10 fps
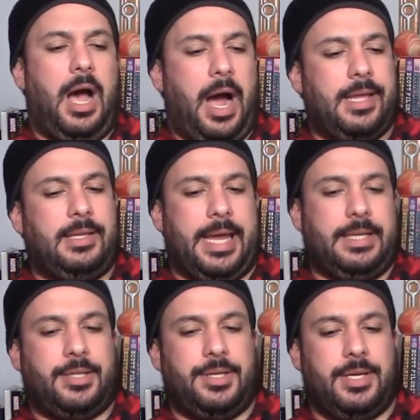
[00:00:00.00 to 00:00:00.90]
I
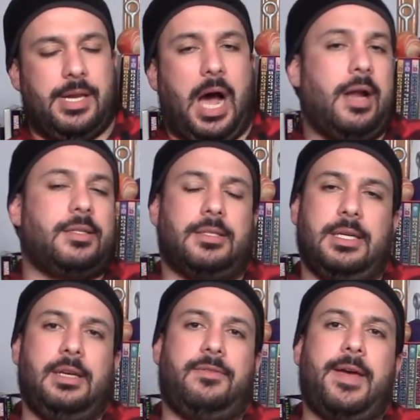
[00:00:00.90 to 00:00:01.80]
liked not
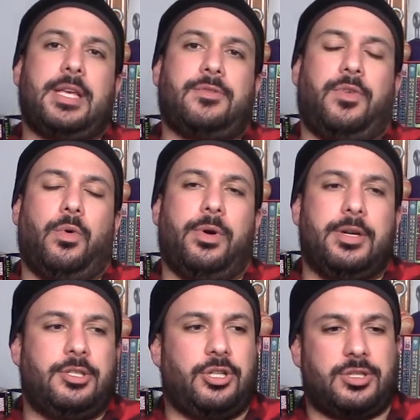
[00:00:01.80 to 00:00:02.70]
seeing fast
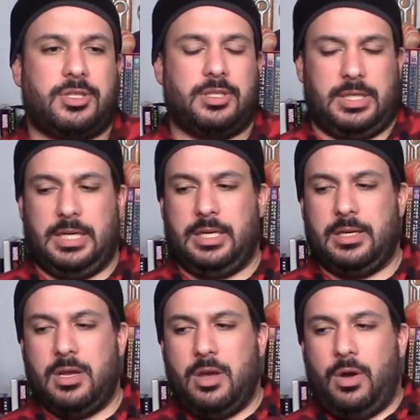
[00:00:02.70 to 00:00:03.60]
forwards, just seeing
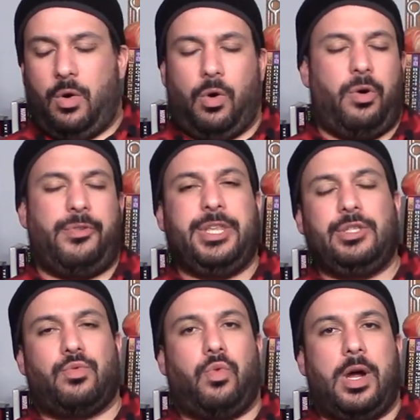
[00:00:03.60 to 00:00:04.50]
all
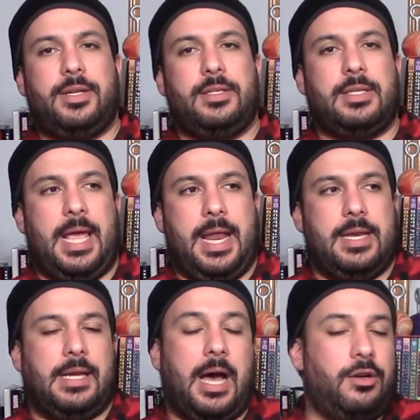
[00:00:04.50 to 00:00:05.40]
these runs
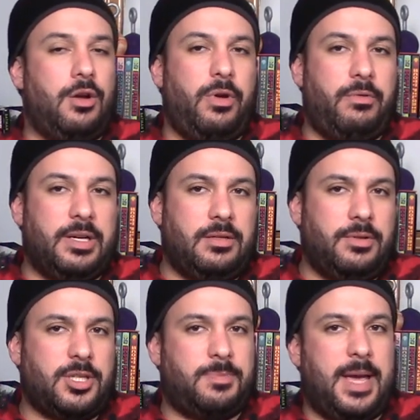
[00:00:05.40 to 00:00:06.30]
and not knowing what to
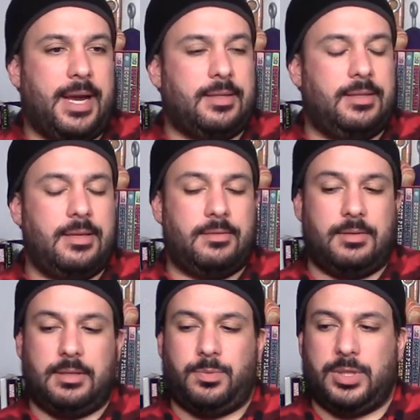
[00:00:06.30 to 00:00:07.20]
expect.
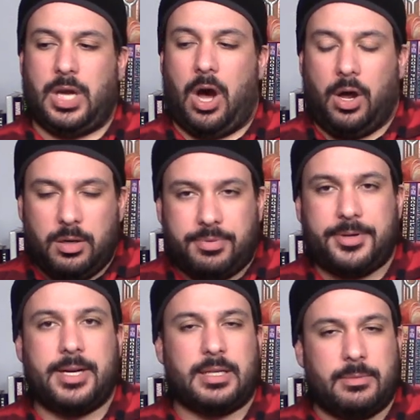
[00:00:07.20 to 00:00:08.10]
This was
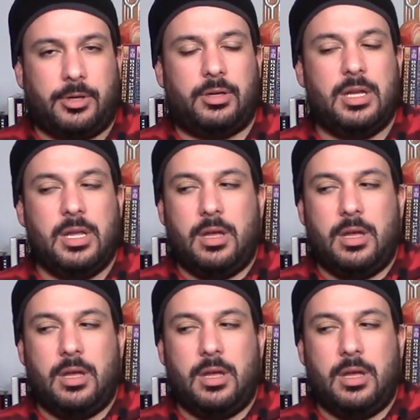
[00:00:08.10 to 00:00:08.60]
unpredictable.